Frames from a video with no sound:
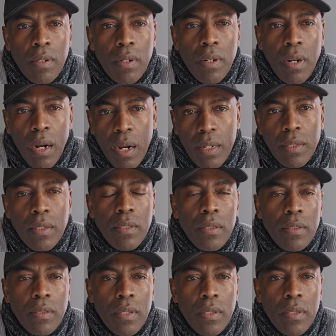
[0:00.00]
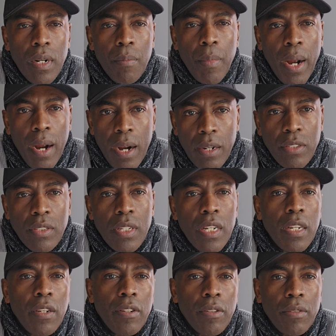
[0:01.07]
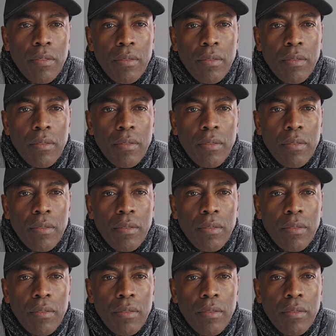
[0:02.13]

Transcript: God, I'm asking you